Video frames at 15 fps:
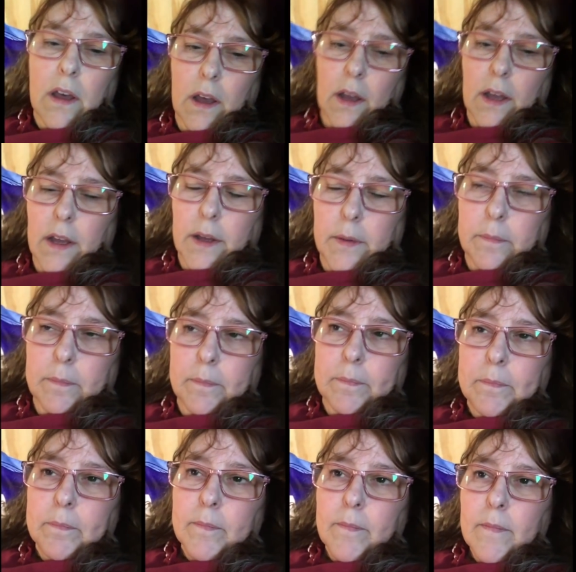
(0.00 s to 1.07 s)
Um,
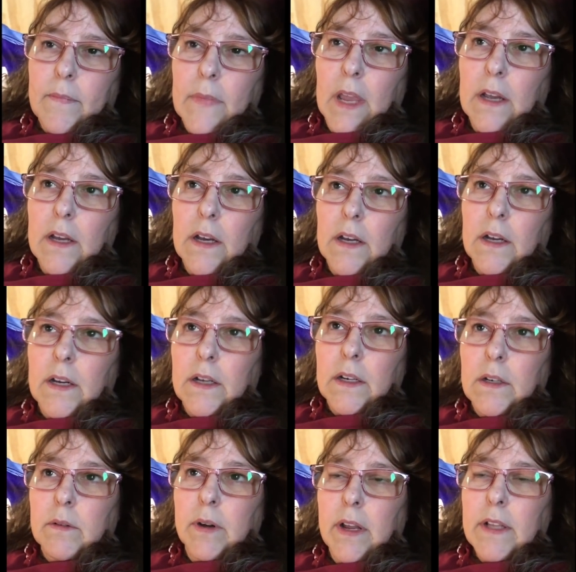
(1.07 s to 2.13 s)

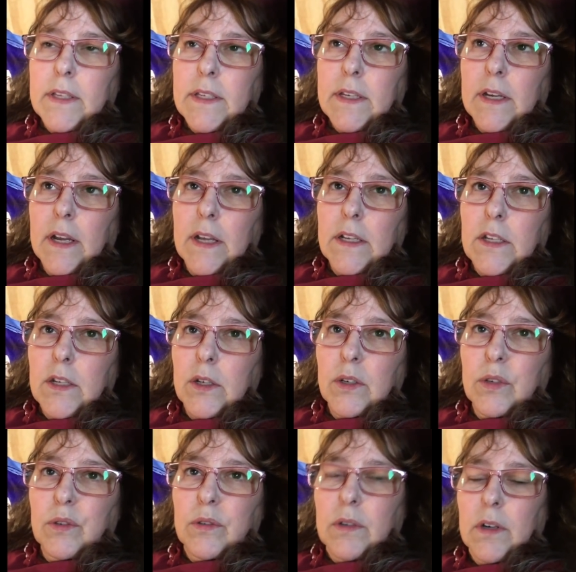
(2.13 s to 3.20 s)
what else did I
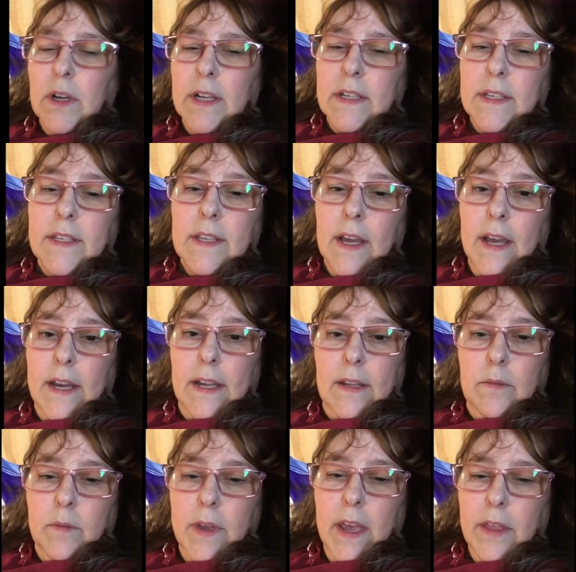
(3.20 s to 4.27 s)
do? I
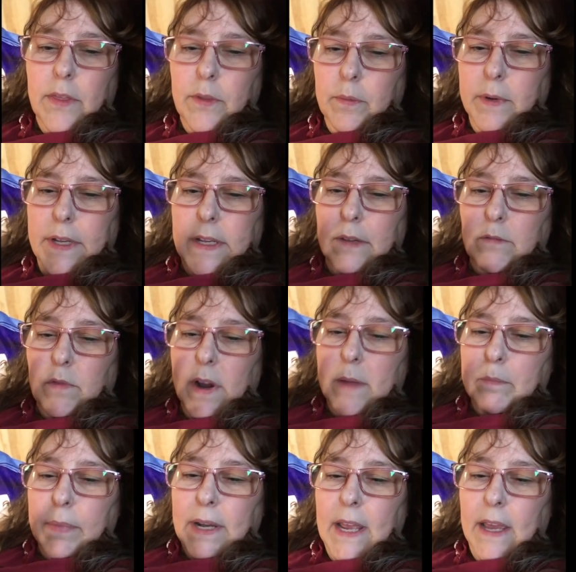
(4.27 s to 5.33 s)
decided we had three
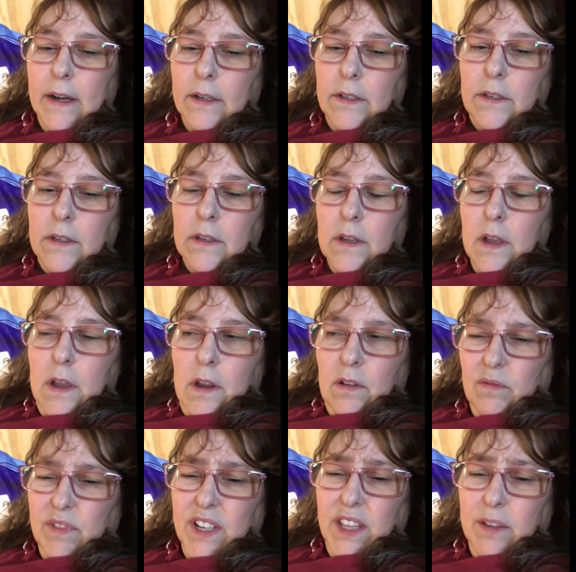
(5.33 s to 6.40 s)
ripe bananas.
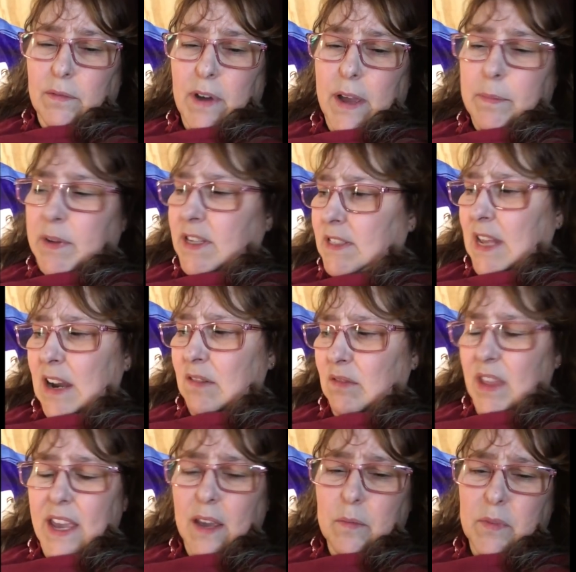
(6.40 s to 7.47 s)
Really ripe because I don't
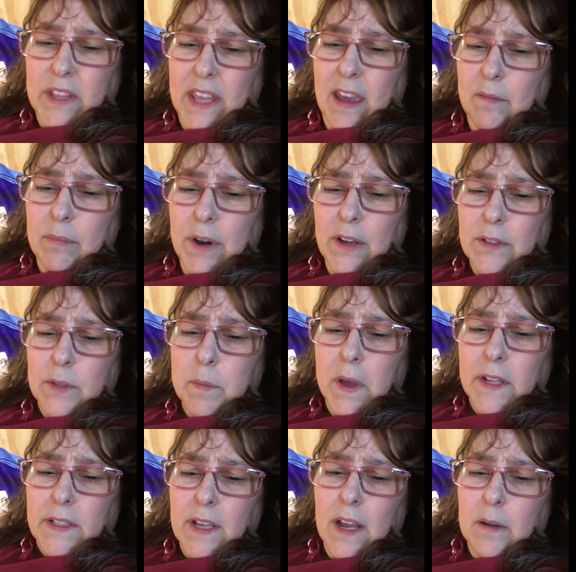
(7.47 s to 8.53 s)
like them when they have brown
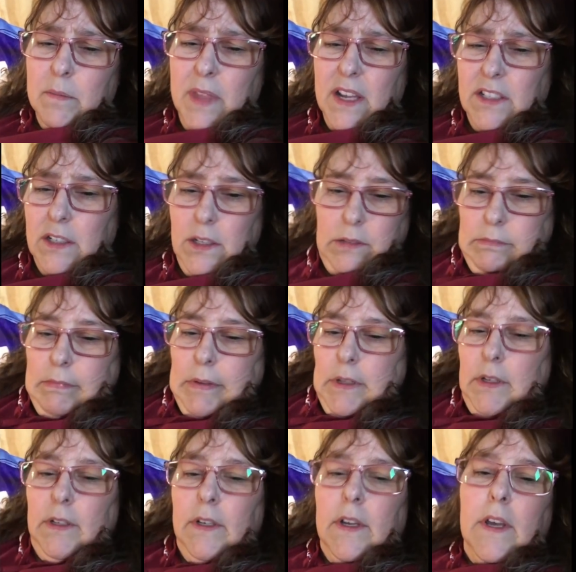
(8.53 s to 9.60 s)
spots on them. That just
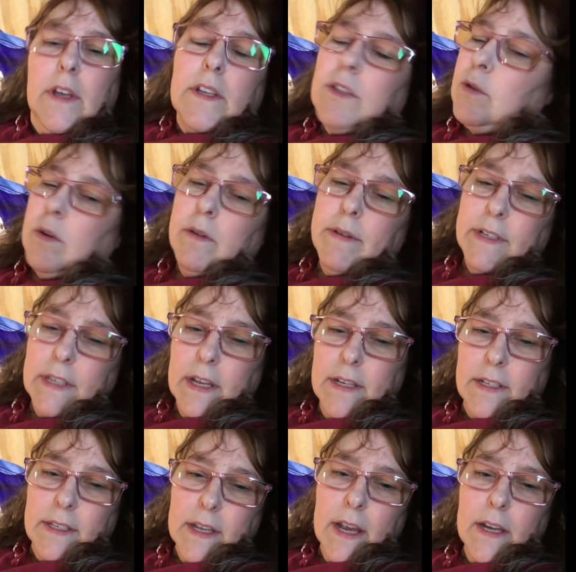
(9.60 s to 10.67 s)
will... So anyways, I
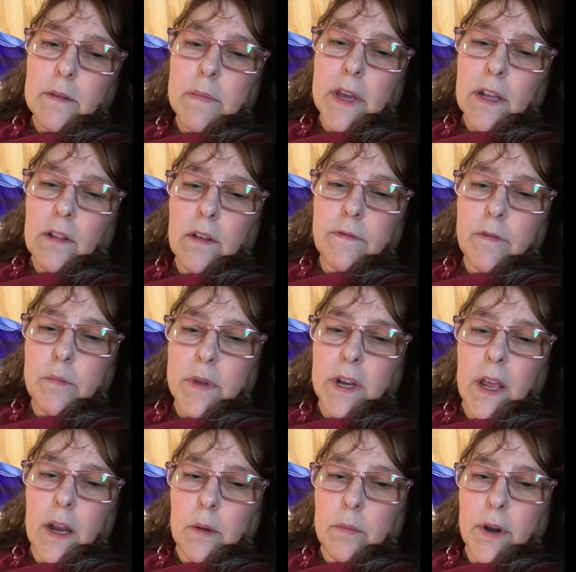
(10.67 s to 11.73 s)
decided to make a loaf of
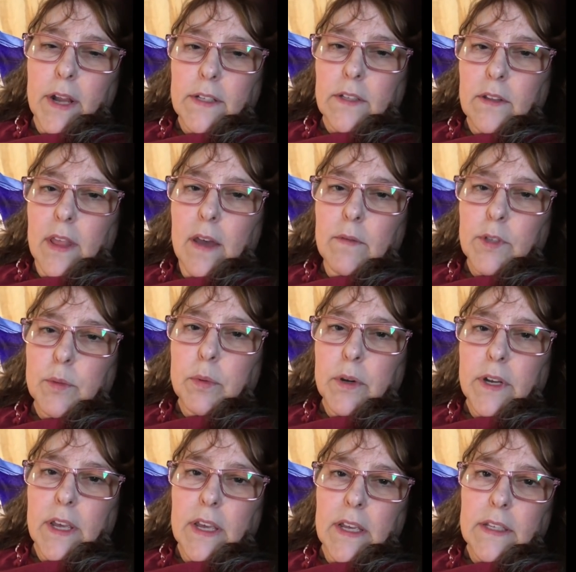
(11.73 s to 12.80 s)
banana bread. So that was
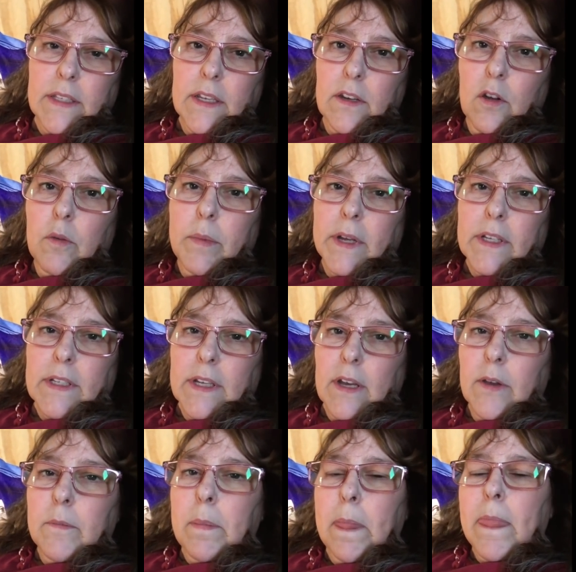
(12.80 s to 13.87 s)
pretty easy. No big
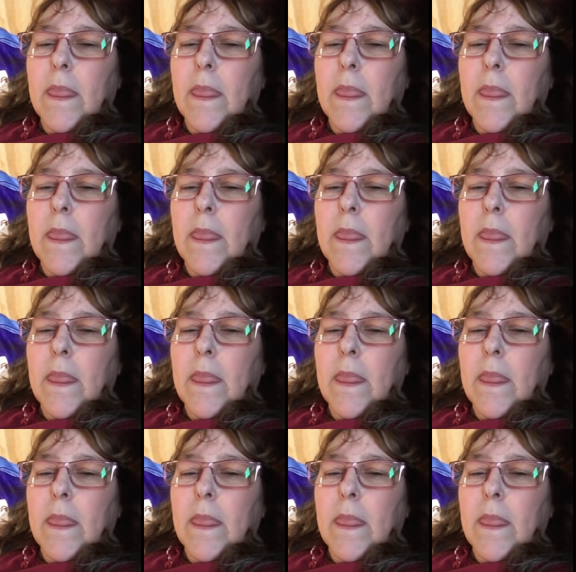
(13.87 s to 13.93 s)
deal.